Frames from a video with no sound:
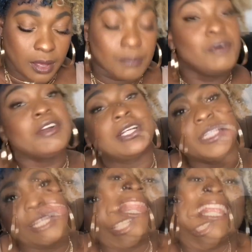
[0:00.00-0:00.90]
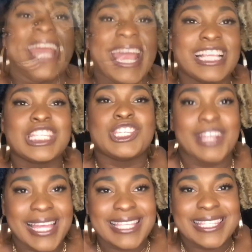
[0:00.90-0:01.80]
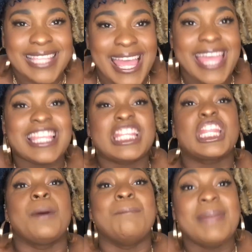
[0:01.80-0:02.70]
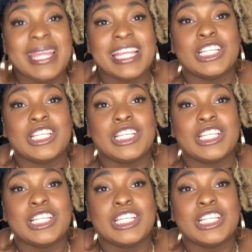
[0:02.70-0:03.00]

Moving on to the next. The next dress is the midi